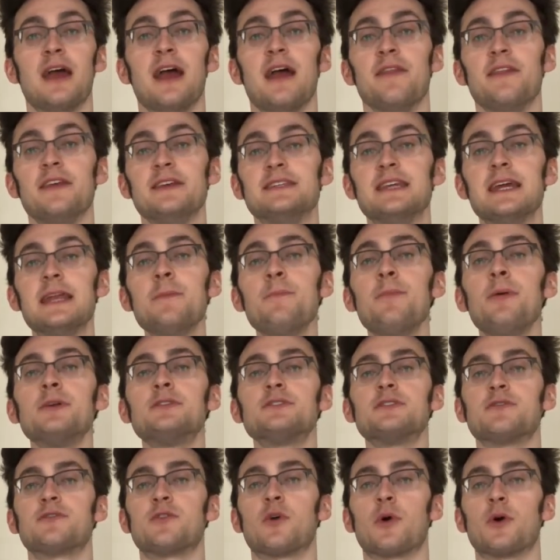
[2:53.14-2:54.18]
These
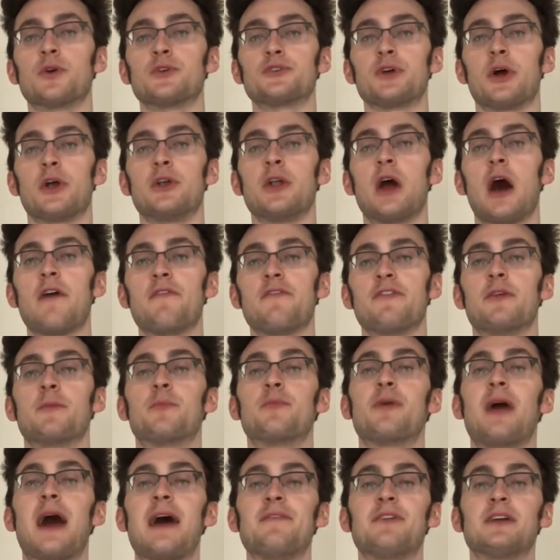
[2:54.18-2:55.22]
inputs, of course, are not for the
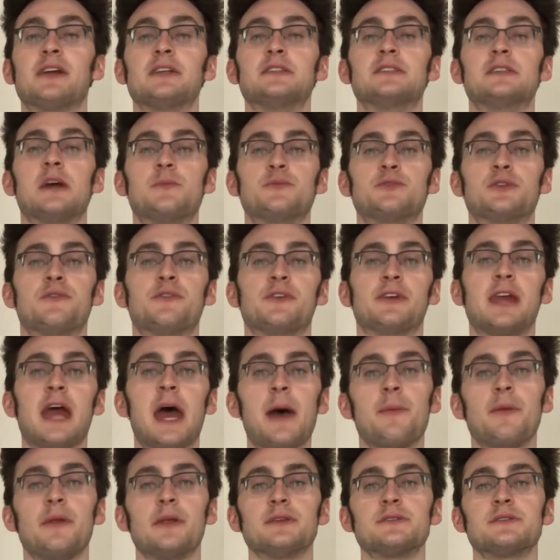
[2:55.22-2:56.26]
private consumption of the
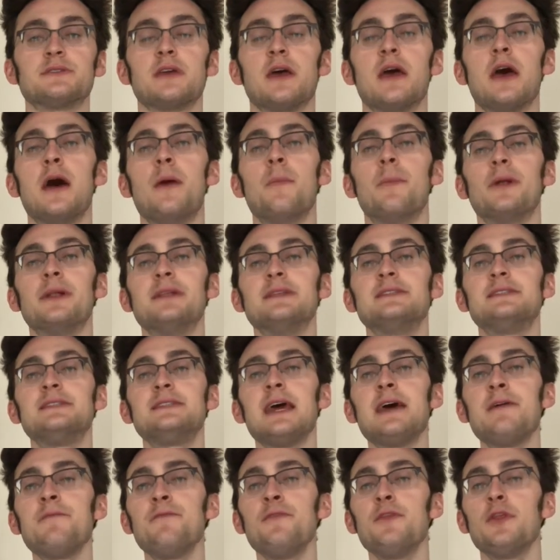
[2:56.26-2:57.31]
capitalists, but
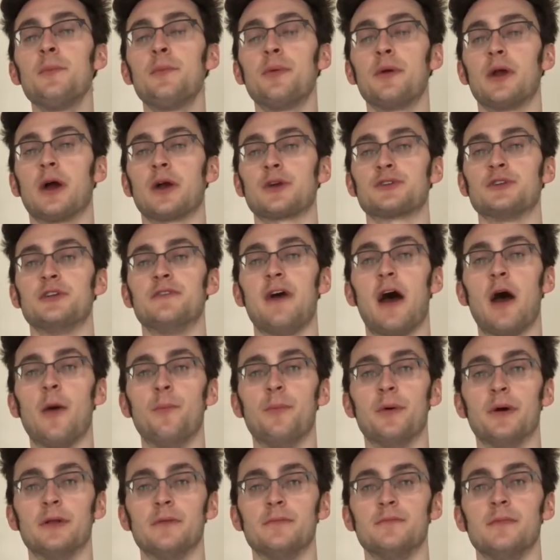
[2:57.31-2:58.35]
instead for the production of
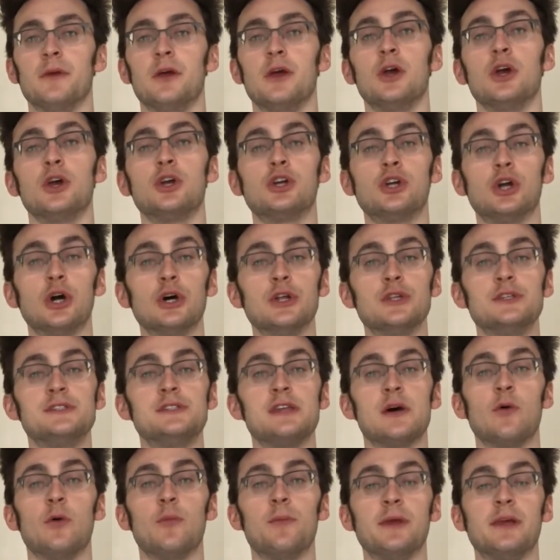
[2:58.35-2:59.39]
output, goods
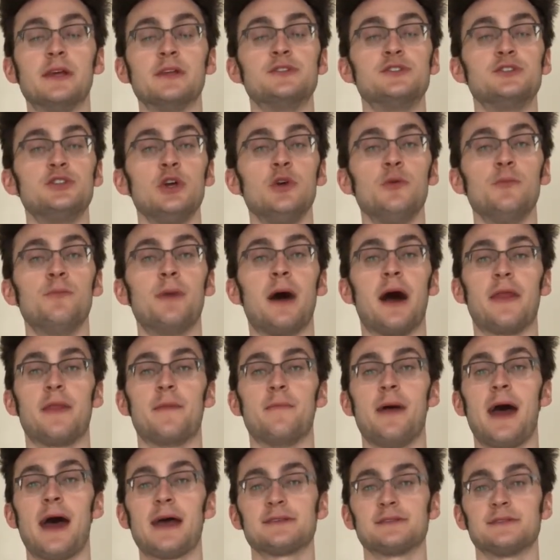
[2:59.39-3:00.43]
that will be consumed by the
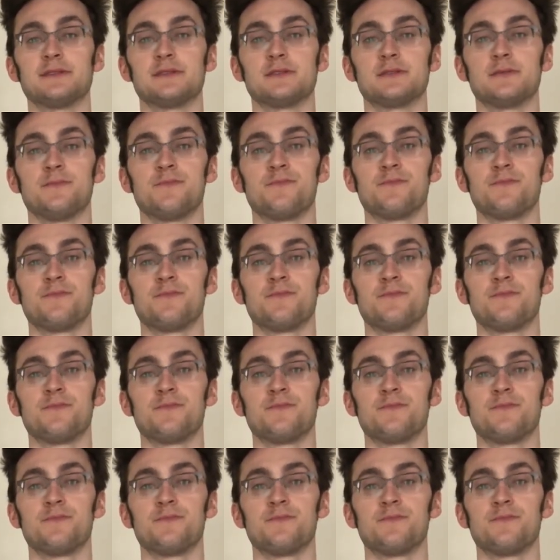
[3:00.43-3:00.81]
masses.